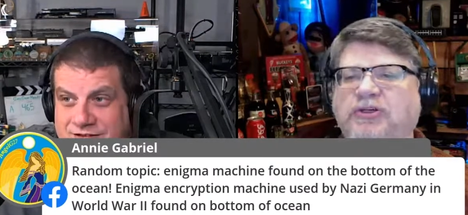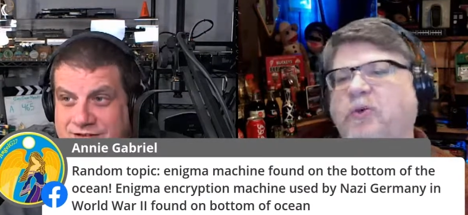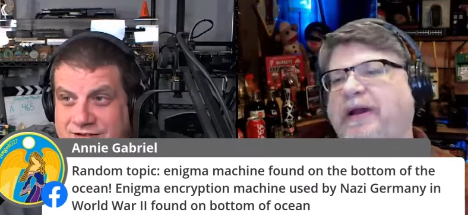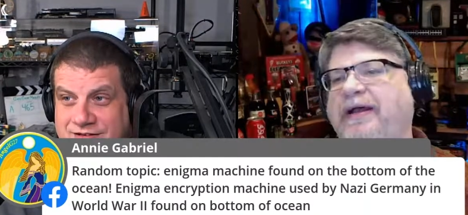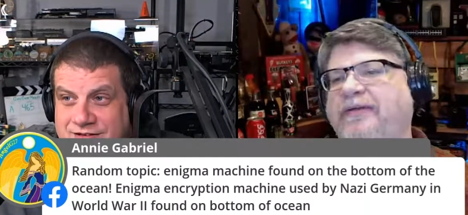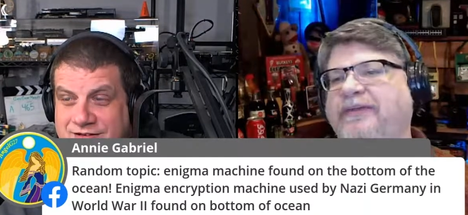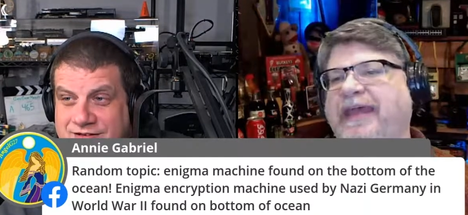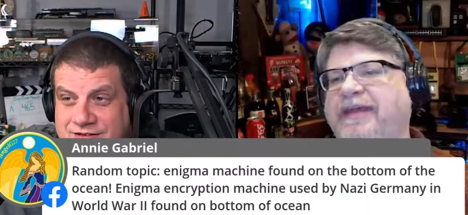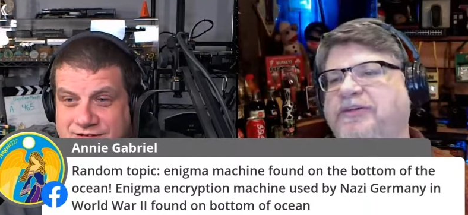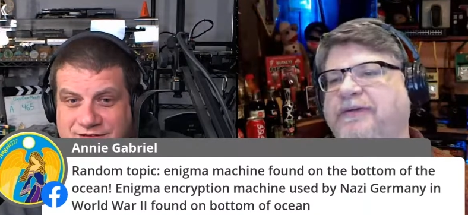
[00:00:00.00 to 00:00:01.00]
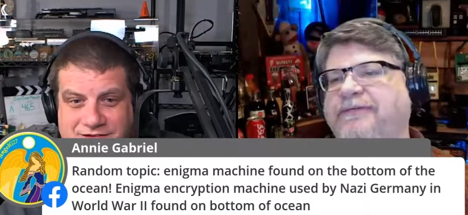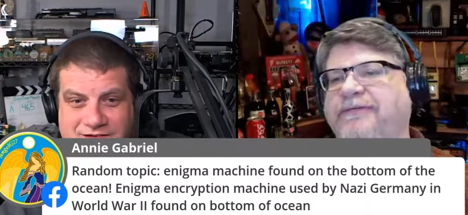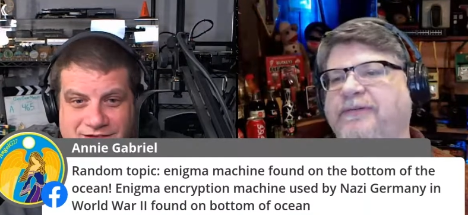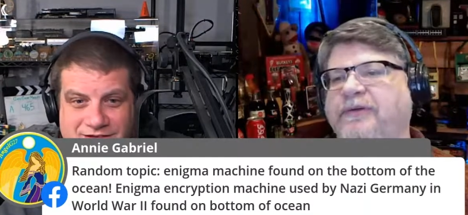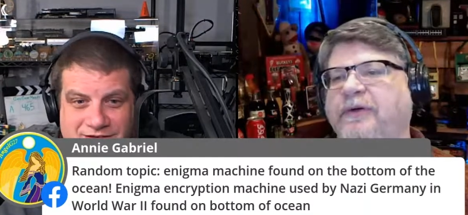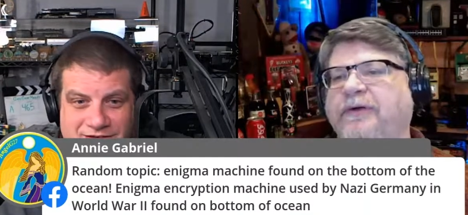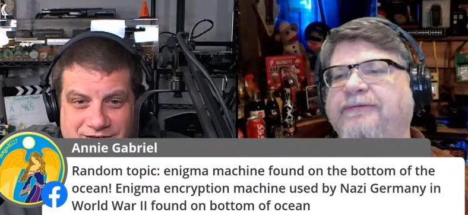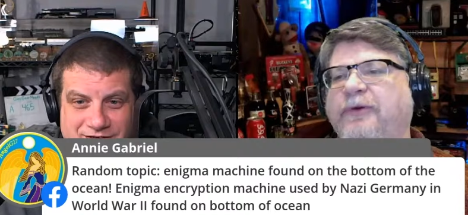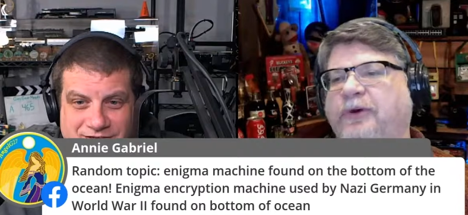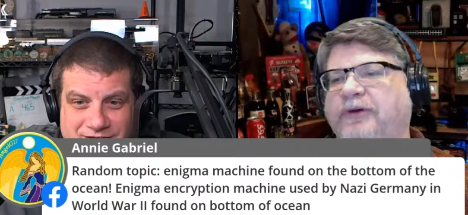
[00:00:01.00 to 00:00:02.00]
Speaker 1: 12
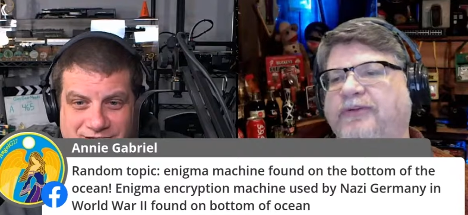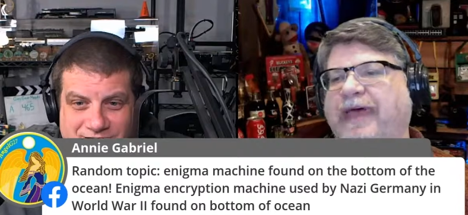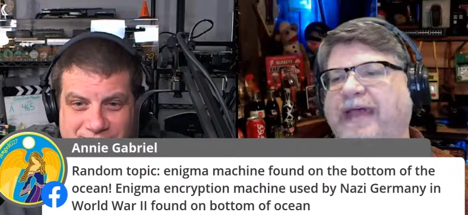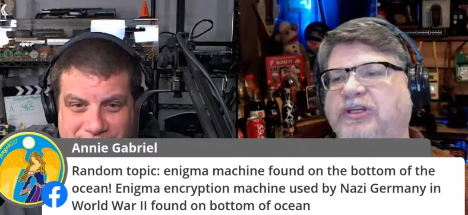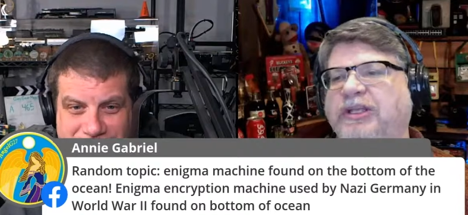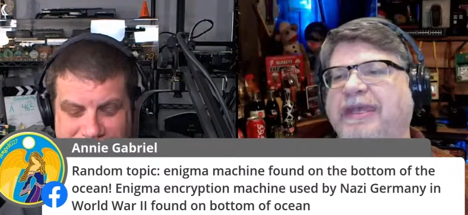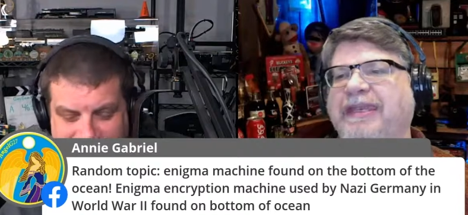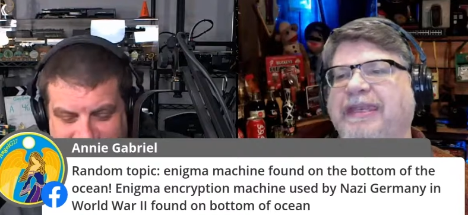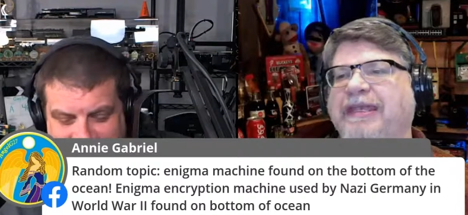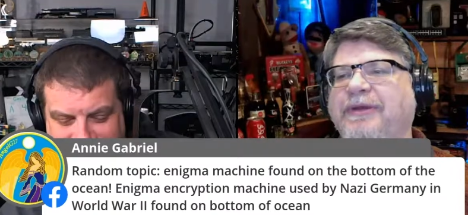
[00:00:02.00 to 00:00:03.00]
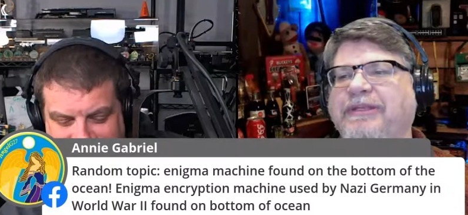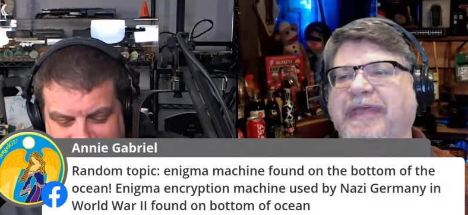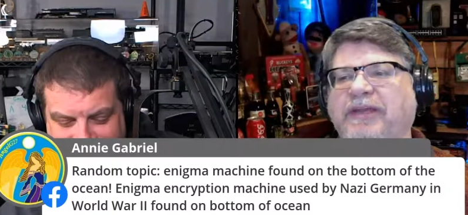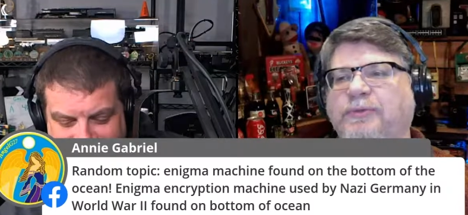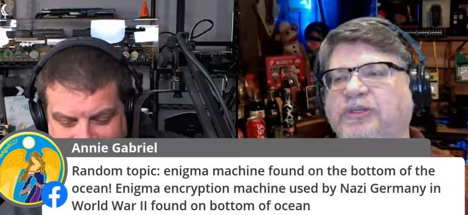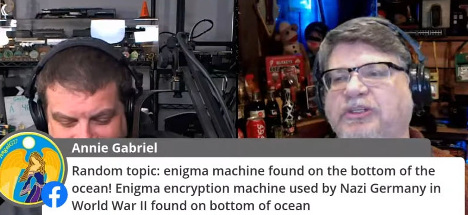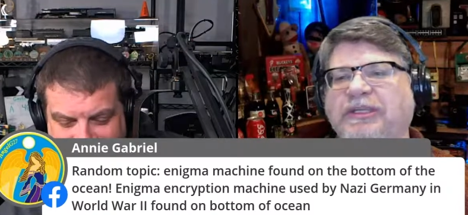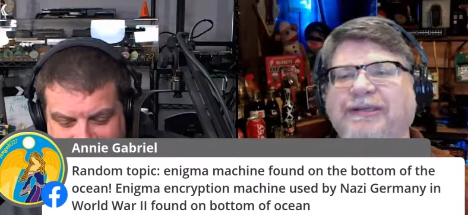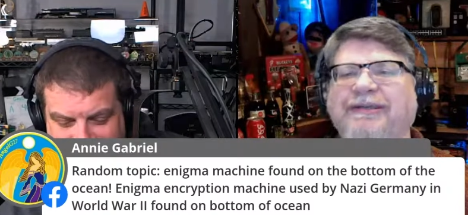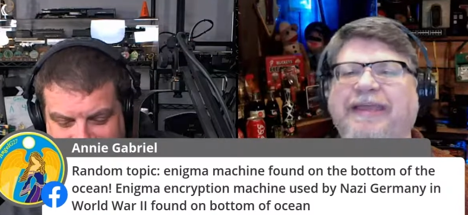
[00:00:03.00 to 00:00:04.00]
04 slash enigma dash
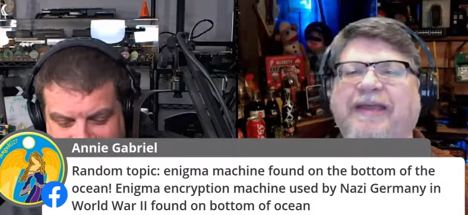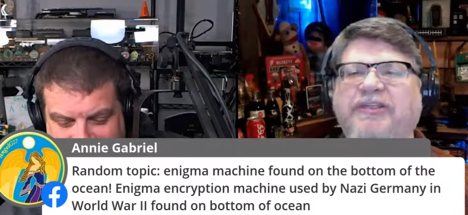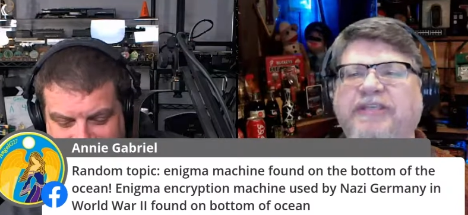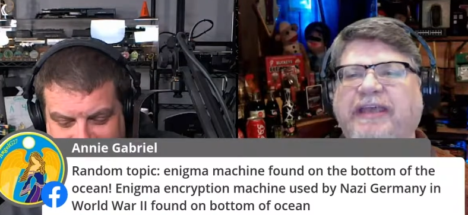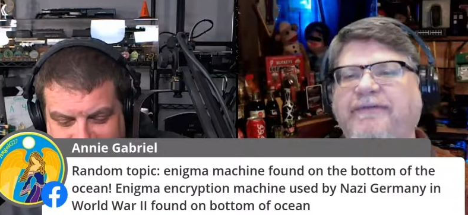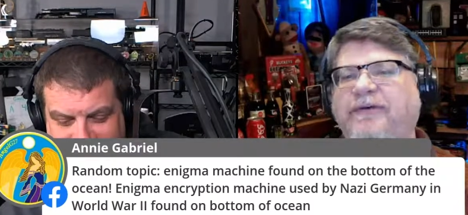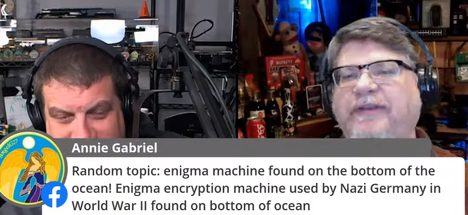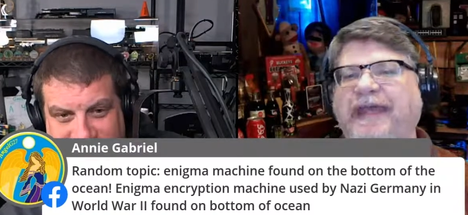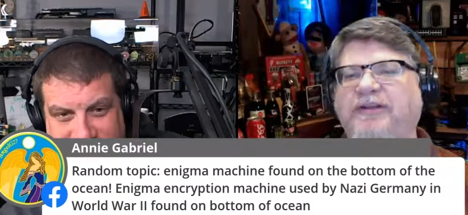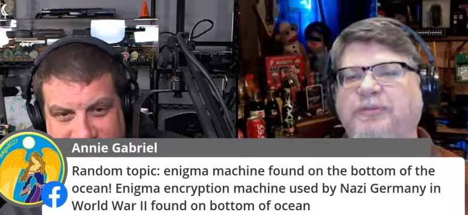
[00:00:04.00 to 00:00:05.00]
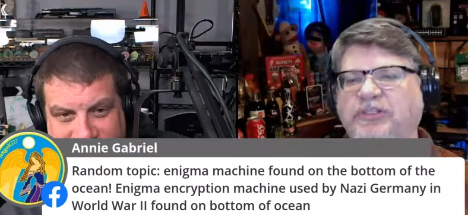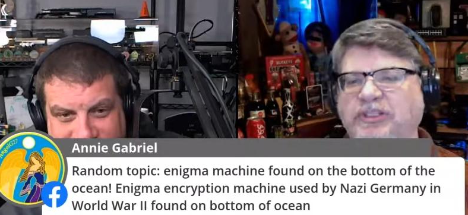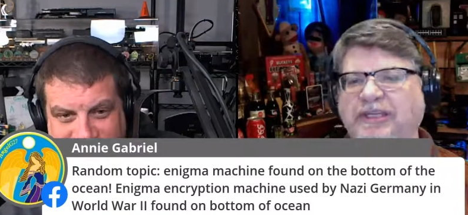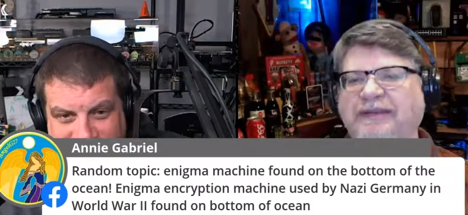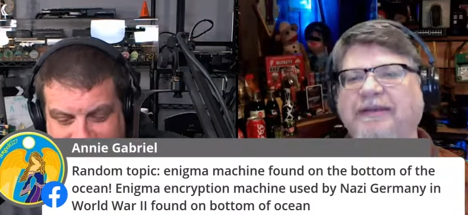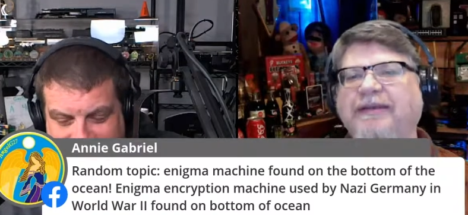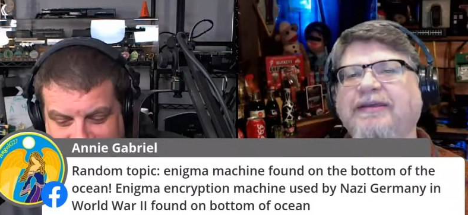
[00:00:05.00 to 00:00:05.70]
machine dash cipher dash machine